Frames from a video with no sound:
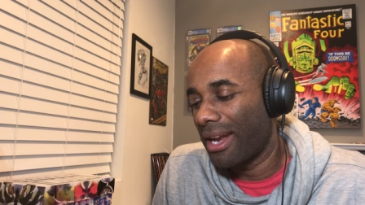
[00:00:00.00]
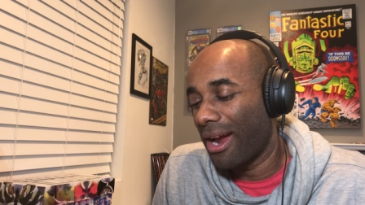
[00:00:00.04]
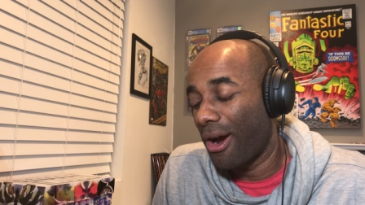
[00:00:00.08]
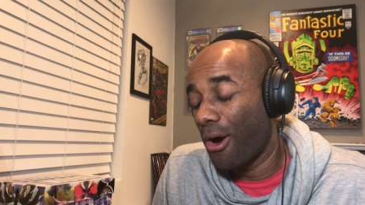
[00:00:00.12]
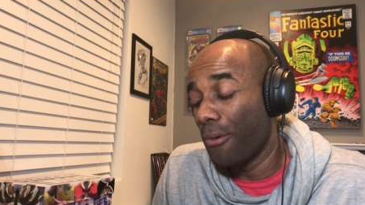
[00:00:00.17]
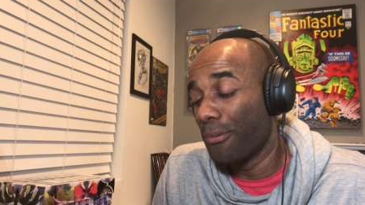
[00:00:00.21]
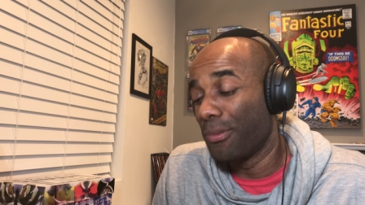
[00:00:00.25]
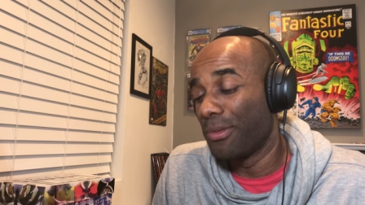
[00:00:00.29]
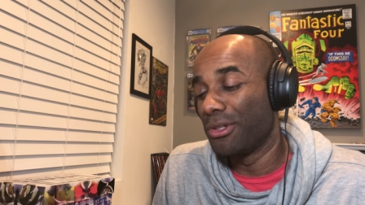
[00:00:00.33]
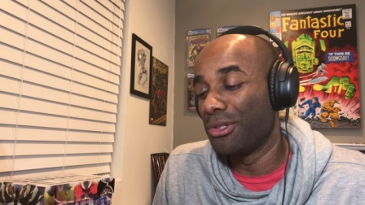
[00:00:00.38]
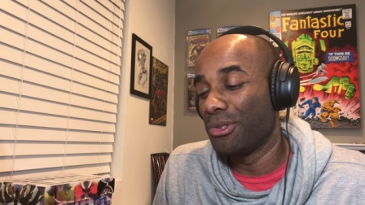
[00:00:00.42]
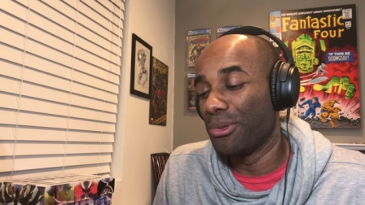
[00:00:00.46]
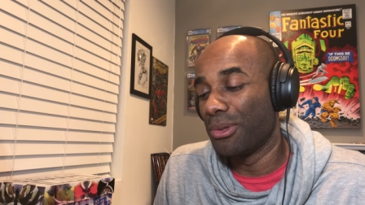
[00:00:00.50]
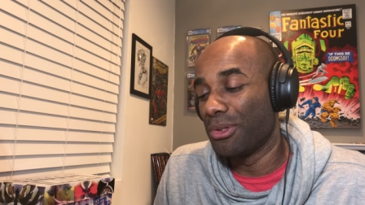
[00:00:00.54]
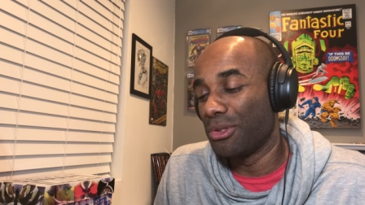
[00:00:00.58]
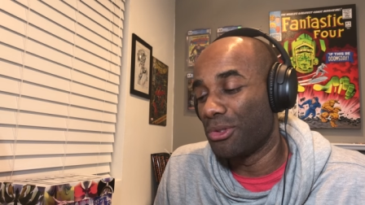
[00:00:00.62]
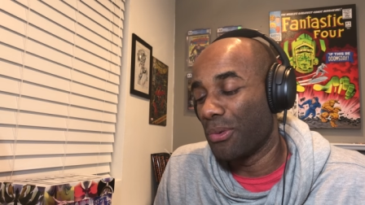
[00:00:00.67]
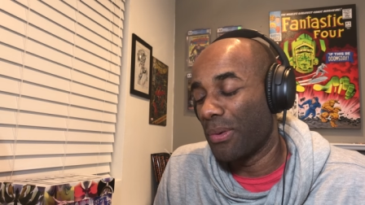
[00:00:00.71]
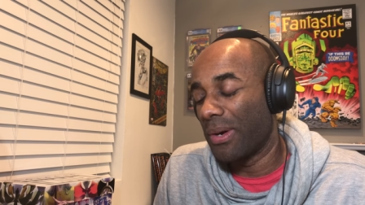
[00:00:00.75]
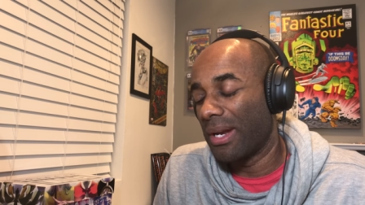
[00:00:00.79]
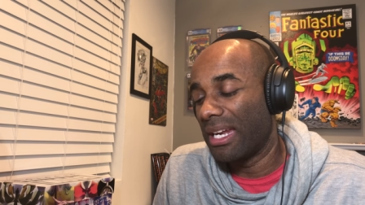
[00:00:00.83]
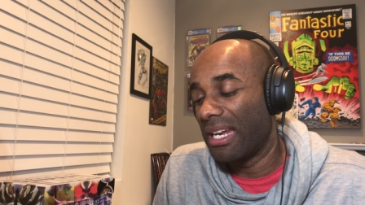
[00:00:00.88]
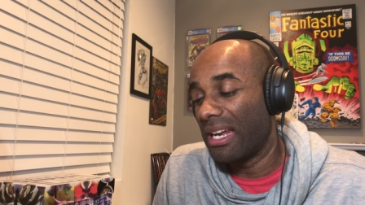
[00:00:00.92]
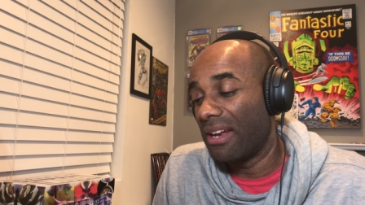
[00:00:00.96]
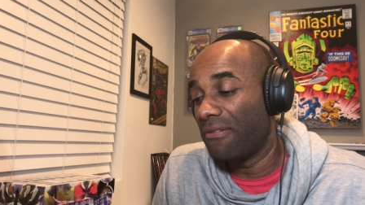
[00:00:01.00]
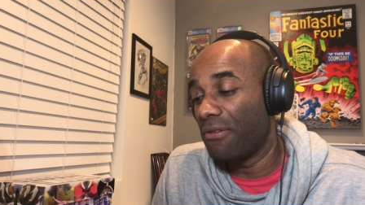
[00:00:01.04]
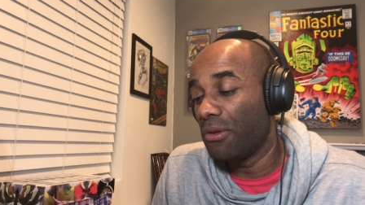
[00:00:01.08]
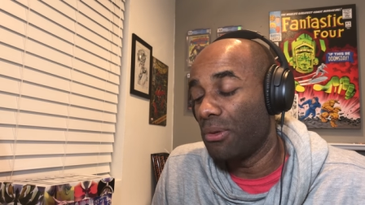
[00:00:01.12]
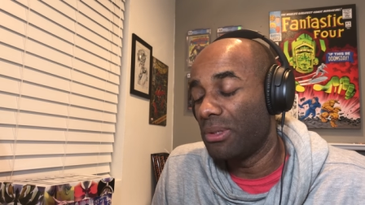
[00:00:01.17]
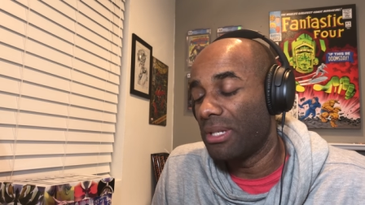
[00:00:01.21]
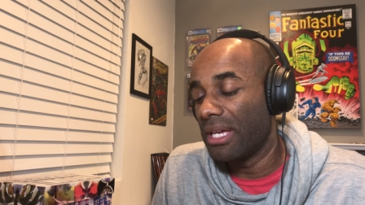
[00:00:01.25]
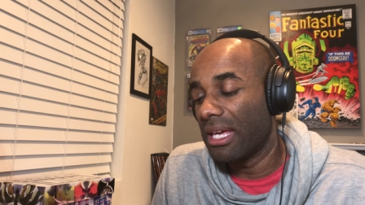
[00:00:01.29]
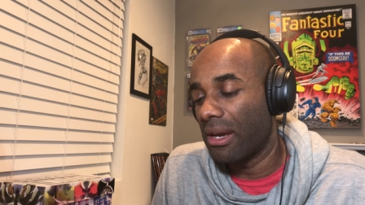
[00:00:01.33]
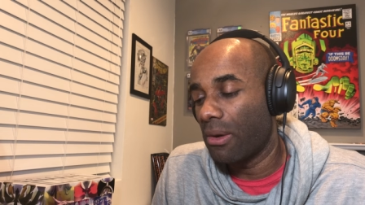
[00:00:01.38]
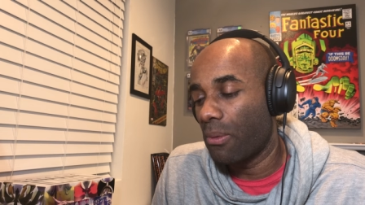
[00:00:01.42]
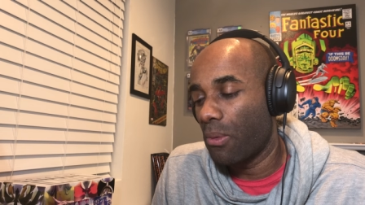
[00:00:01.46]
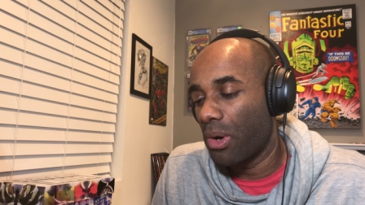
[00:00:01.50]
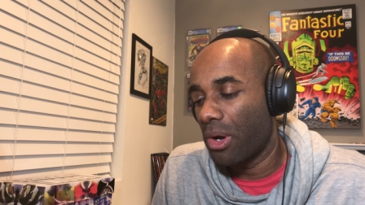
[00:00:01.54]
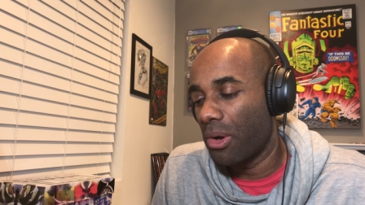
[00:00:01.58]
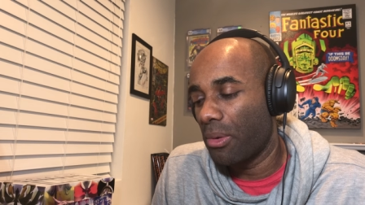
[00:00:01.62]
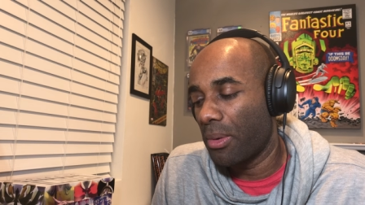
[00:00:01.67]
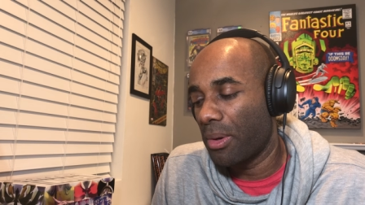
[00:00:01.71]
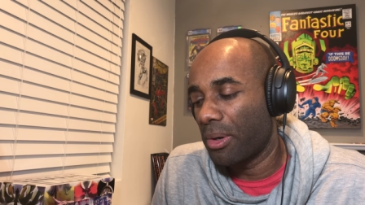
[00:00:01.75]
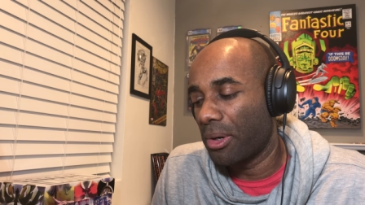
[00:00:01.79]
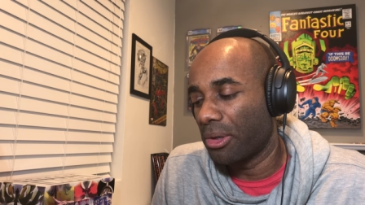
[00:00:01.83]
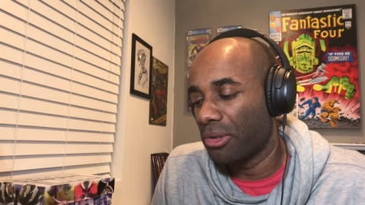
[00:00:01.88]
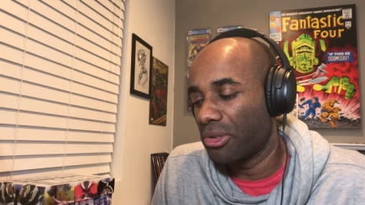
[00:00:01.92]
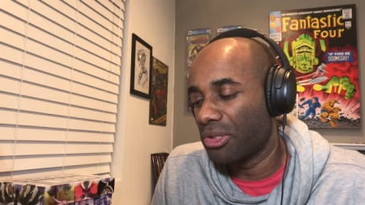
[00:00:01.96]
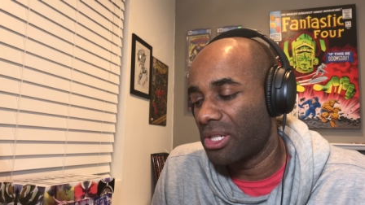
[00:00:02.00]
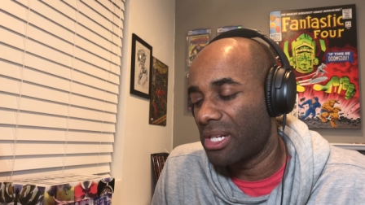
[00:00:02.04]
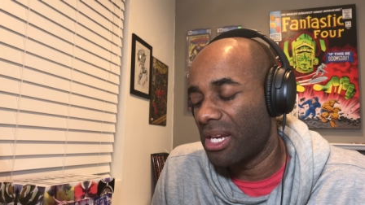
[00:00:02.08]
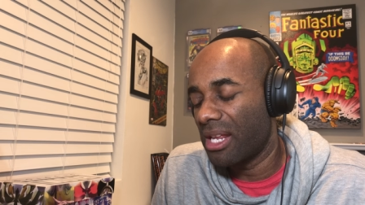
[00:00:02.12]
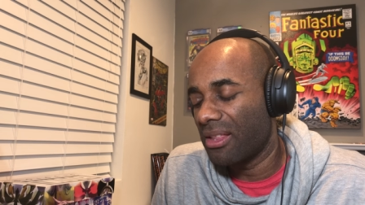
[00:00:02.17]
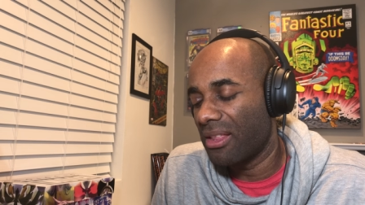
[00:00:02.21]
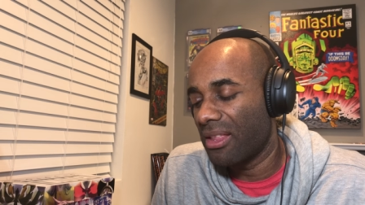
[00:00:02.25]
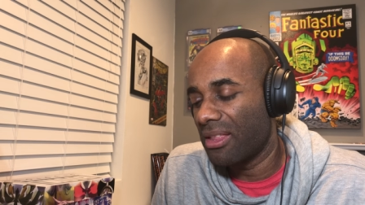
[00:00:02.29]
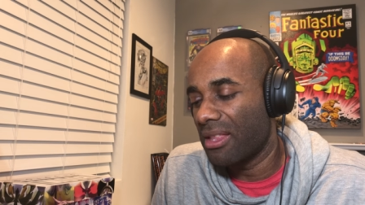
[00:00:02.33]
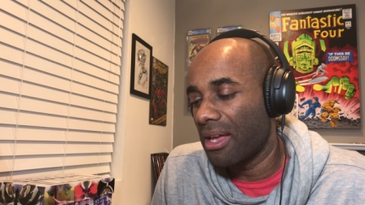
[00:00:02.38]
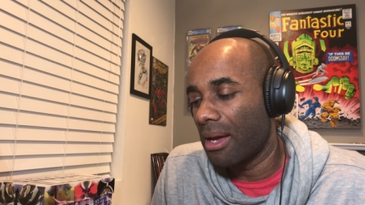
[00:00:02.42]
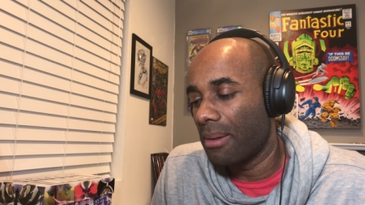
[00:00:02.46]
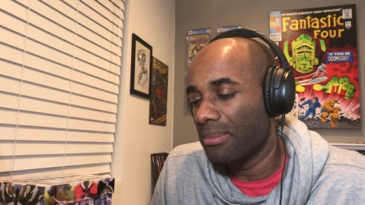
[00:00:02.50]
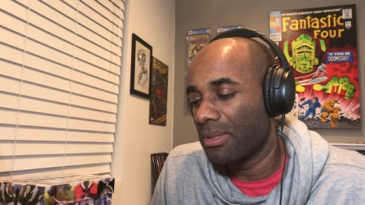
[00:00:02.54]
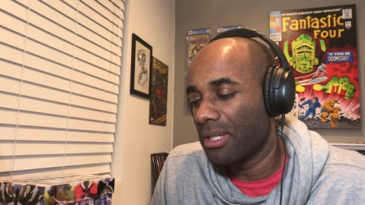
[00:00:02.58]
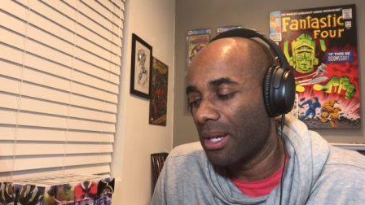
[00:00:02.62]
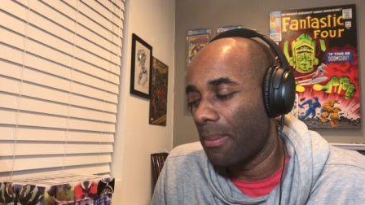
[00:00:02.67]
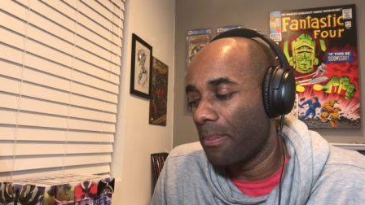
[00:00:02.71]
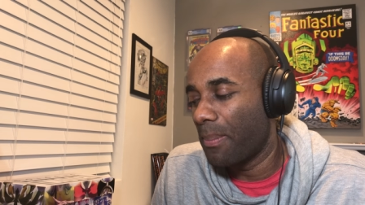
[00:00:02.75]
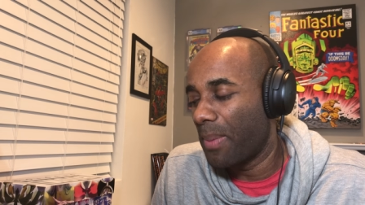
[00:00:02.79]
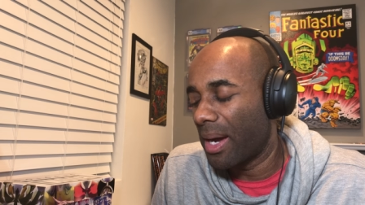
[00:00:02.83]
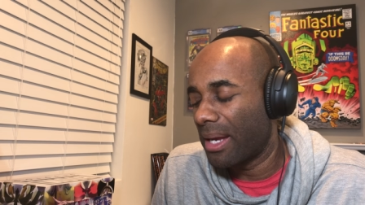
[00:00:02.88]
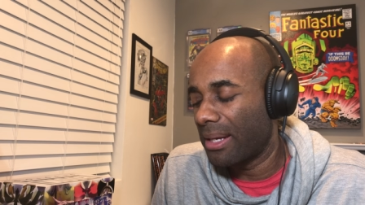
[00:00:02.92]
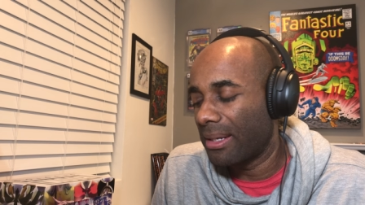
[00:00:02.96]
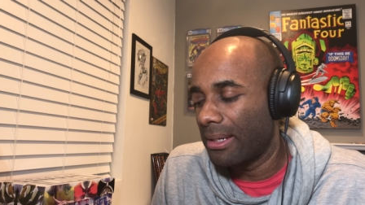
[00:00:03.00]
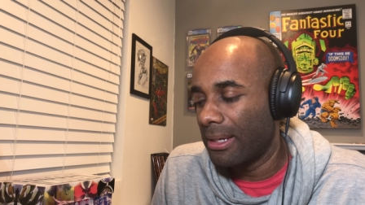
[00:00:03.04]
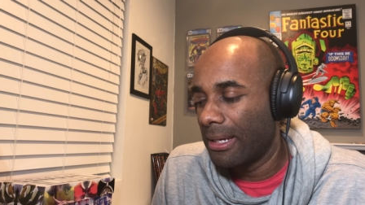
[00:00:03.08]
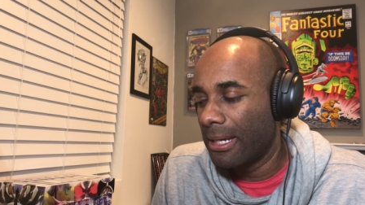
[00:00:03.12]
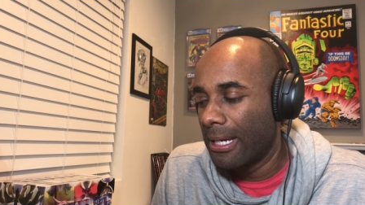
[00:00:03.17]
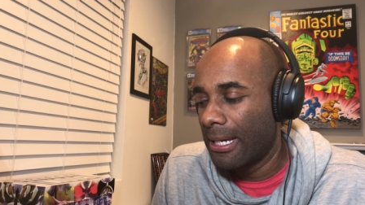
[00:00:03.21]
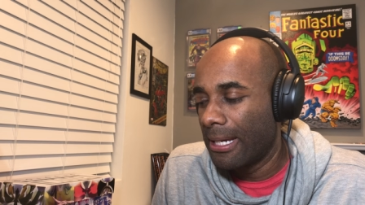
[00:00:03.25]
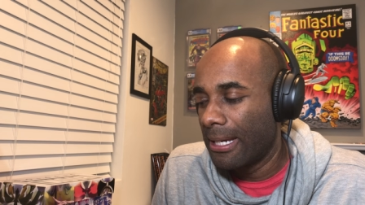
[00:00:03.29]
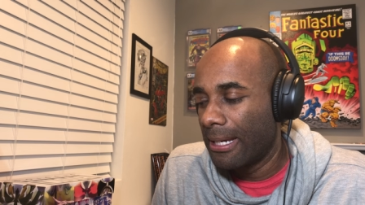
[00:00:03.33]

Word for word: I hope that you enjoyed it. And if you did, I want to encourage you to hit the thumbs up button,